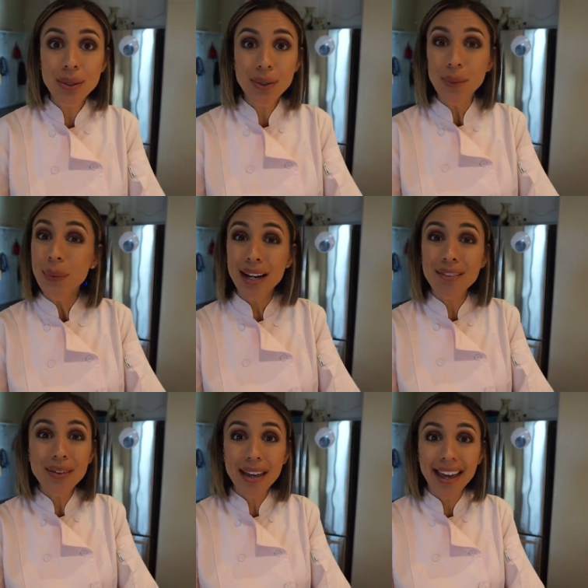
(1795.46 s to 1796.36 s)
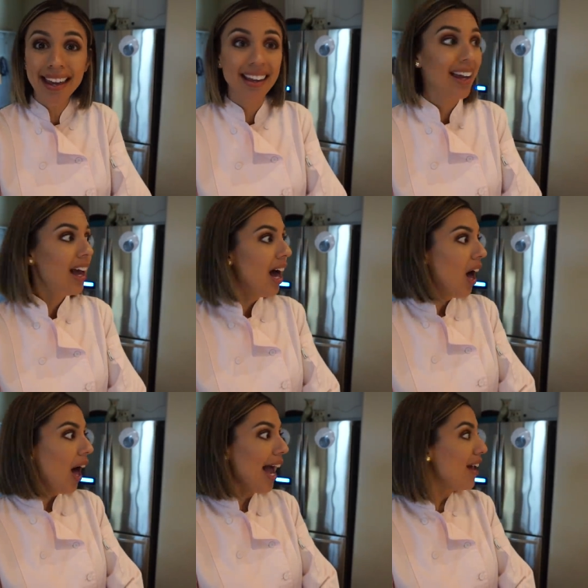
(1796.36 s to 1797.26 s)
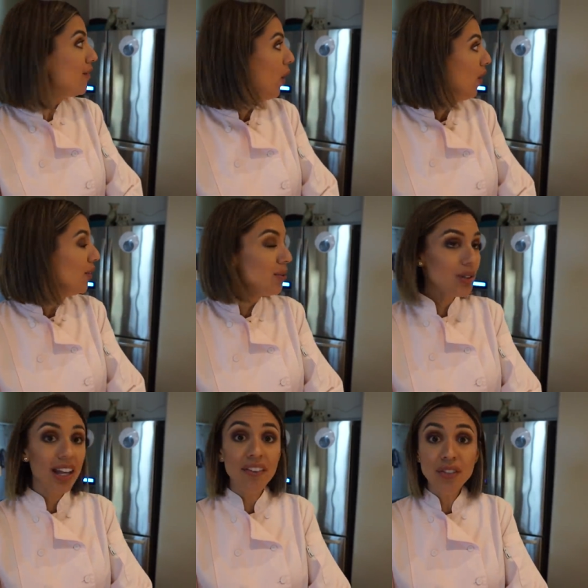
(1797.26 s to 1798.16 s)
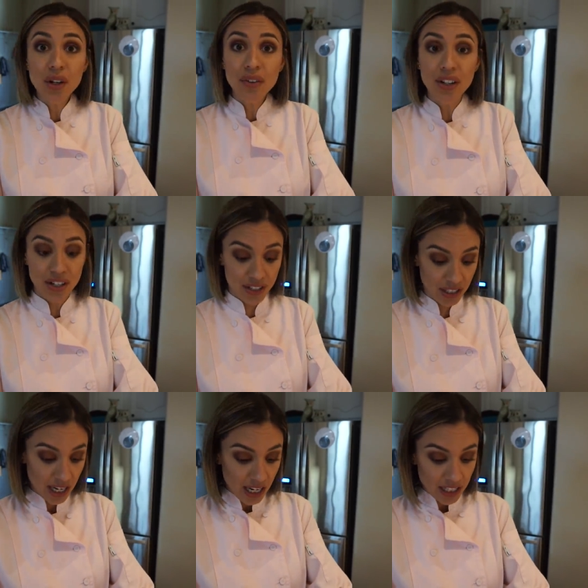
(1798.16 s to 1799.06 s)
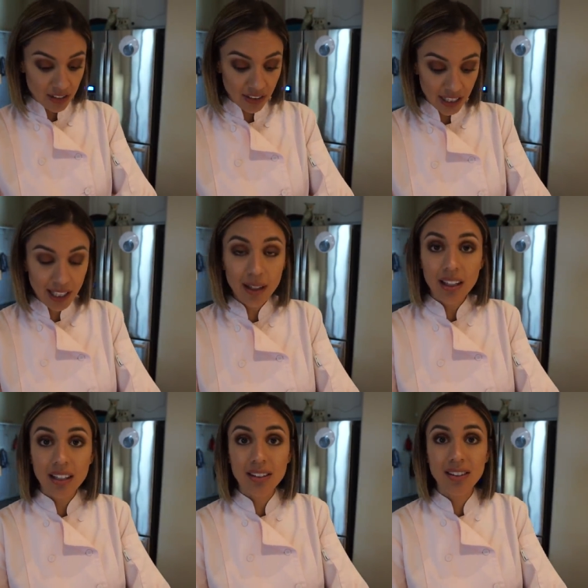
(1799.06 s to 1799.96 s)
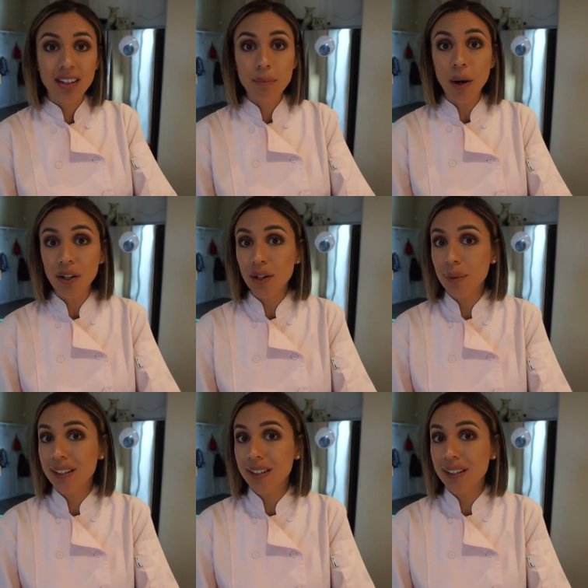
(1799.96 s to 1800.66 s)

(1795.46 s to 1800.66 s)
Noodle, whatever the heck. I have all those leftovers. Do you think it, do you think Parker